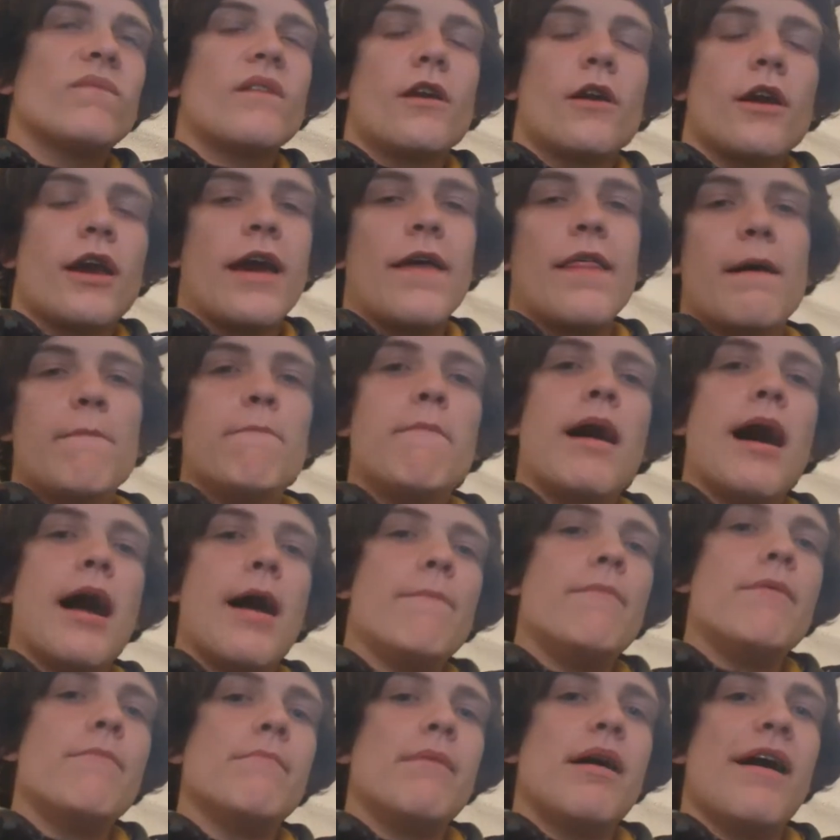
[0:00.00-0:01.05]
Okay, that might have
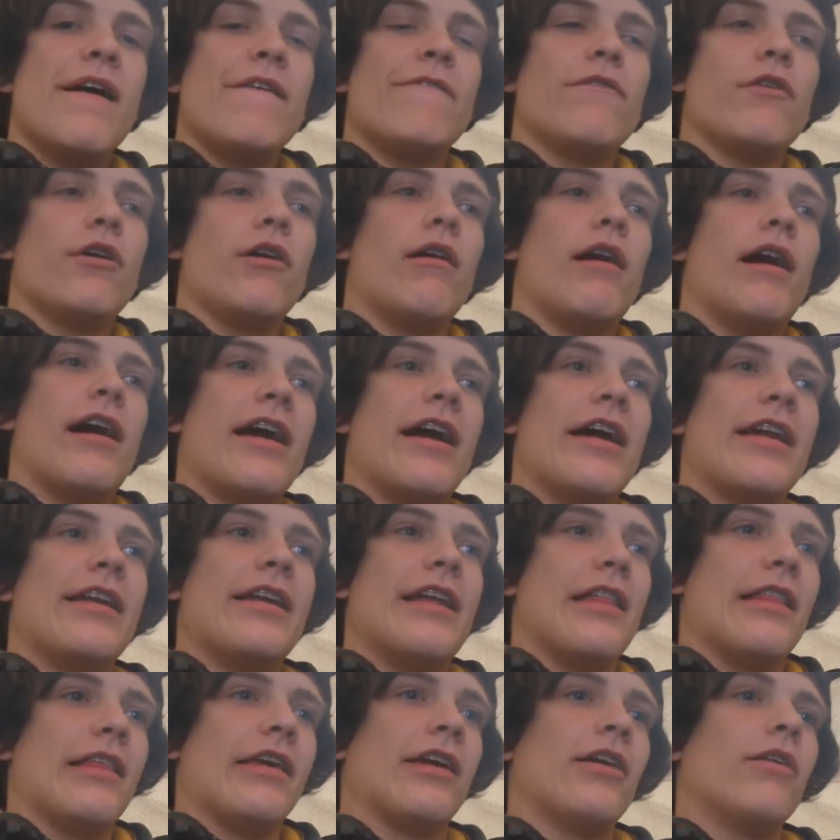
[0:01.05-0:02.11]
been my fault. I had an
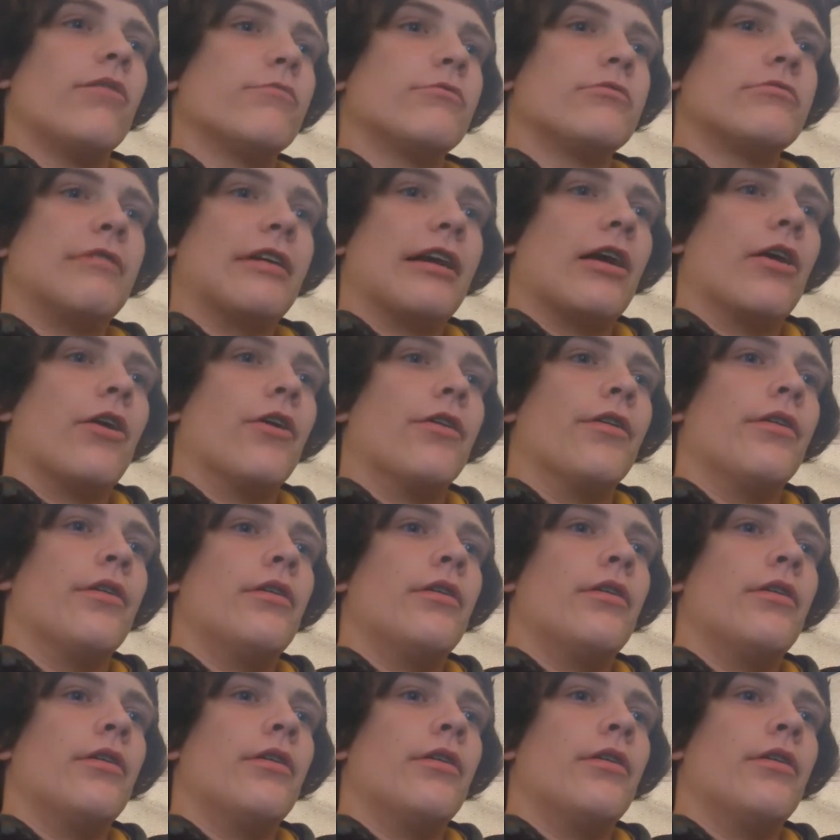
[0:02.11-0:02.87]
helicopter rig on